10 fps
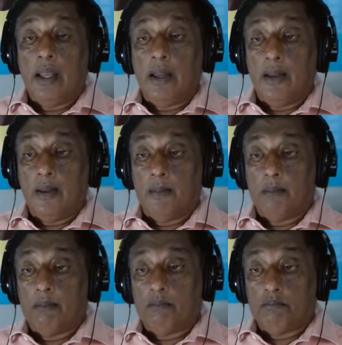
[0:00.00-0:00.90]

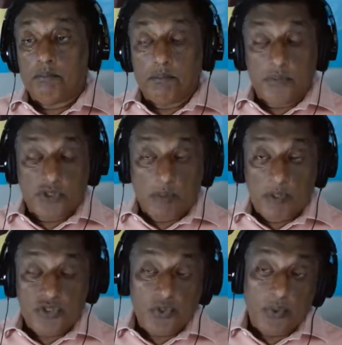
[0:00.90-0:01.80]
Um, so
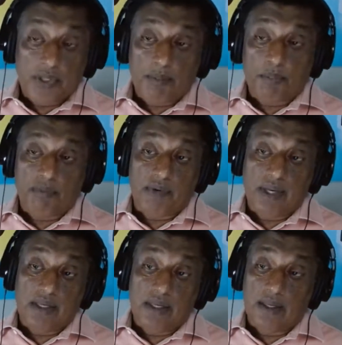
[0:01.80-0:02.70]
much so they're
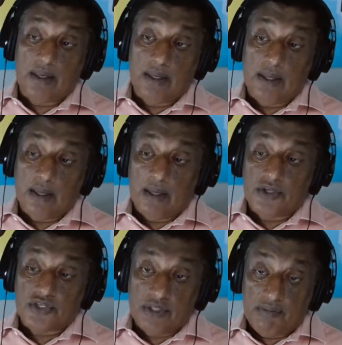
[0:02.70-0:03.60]
providing
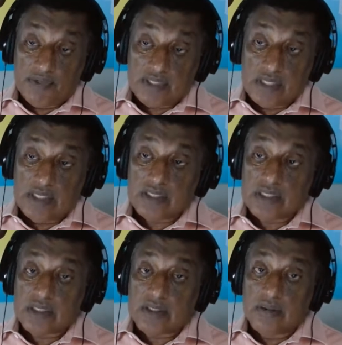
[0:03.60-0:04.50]

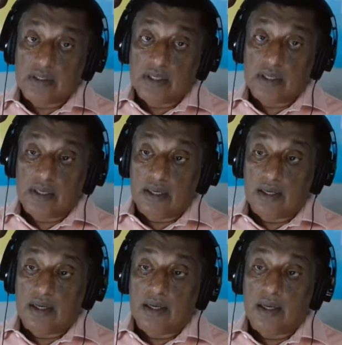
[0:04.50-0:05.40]
services to take
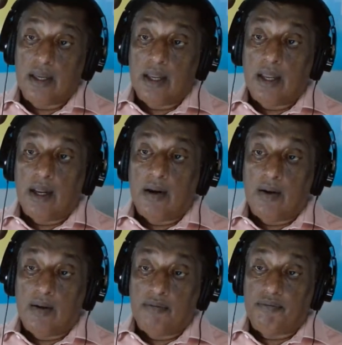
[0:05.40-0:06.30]
care
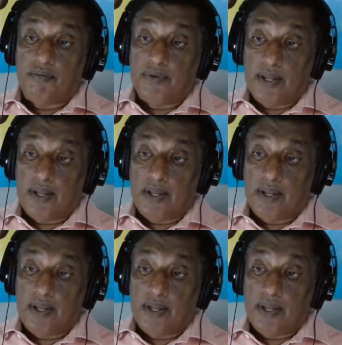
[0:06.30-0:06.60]
of